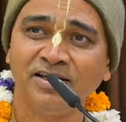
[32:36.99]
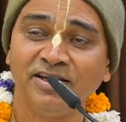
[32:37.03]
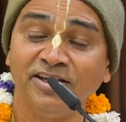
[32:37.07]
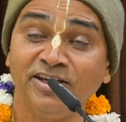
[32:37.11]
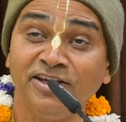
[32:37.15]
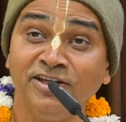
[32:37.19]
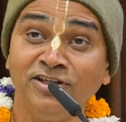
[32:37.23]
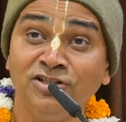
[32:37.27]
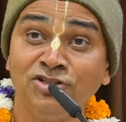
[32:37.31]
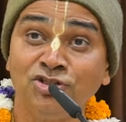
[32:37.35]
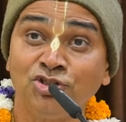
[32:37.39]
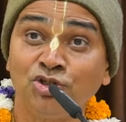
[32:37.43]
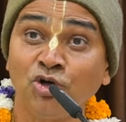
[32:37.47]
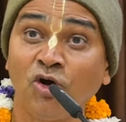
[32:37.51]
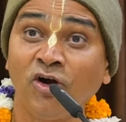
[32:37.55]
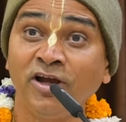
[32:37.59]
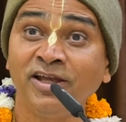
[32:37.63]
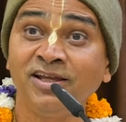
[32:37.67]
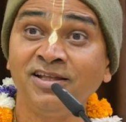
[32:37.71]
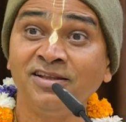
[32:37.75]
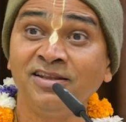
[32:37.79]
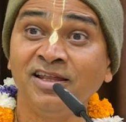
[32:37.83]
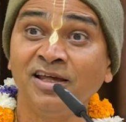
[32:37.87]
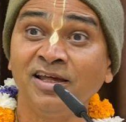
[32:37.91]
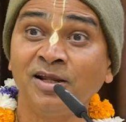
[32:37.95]

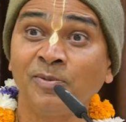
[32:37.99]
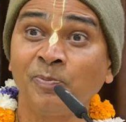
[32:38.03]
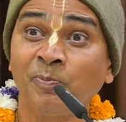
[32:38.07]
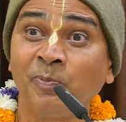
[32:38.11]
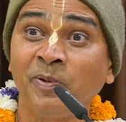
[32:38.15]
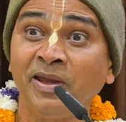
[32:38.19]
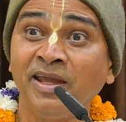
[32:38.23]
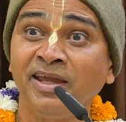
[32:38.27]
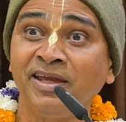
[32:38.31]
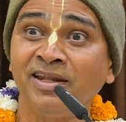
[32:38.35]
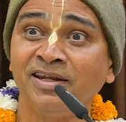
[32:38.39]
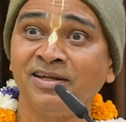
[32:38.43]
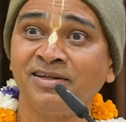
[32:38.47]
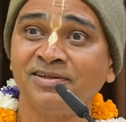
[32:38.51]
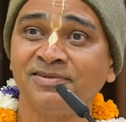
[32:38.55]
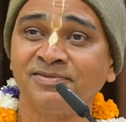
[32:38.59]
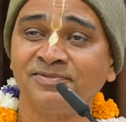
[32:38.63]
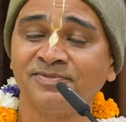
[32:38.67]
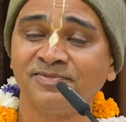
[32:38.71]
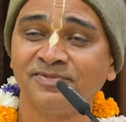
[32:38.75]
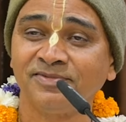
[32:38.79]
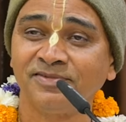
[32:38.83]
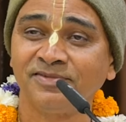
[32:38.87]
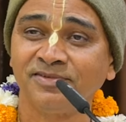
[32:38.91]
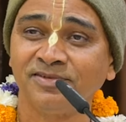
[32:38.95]
enjoying their pain.
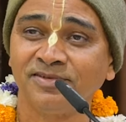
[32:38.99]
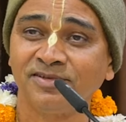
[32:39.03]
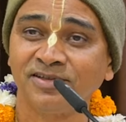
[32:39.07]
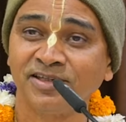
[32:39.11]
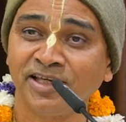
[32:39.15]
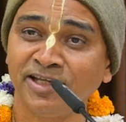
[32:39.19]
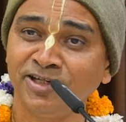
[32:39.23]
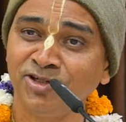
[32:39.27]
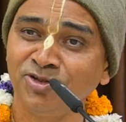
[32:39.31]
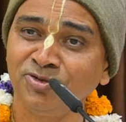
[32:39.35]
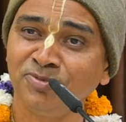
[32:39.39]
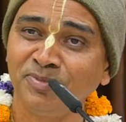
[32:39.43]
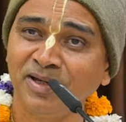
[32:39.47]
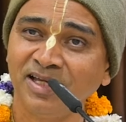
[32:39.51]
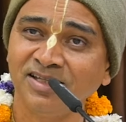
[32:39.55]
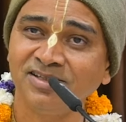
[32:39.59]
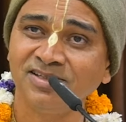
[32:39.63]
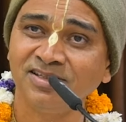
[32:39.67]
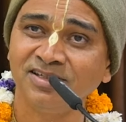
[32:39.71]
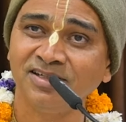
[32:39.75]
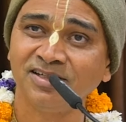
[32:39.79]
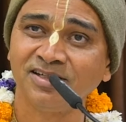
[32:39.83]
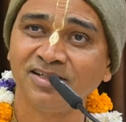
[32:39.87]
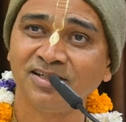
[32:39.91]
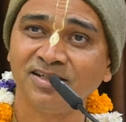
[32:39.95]
Can you
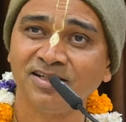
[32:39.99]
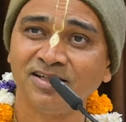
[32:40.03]
imagine?